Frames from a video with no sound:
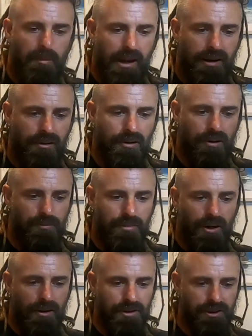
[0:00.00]
panhard
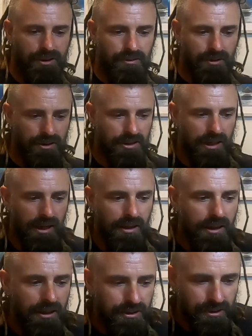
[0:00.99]
bar as soon as that
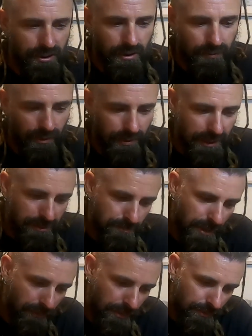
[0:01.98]
servo gets
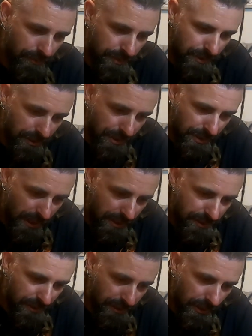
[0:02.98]
mounted onto the
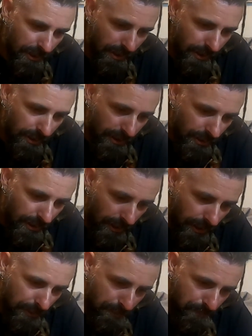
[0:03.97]
chassis.
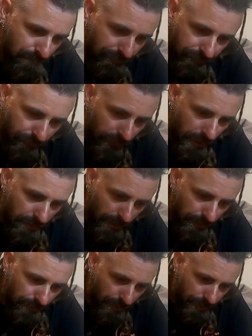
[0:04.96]
Well,
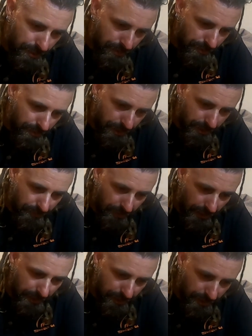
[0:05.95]
I'm not sure as if
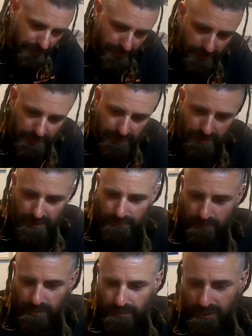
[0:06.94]
it actually needs
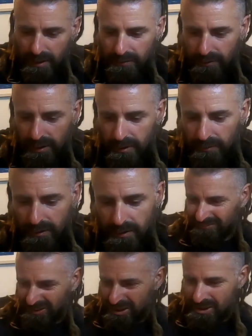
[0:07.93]
it, but we don't know.
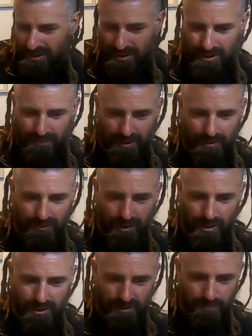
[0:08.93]
The shocks feel
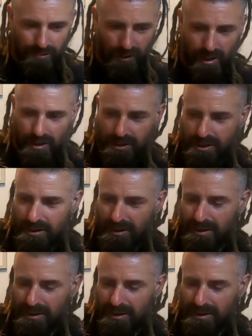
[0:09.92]
nice and plush.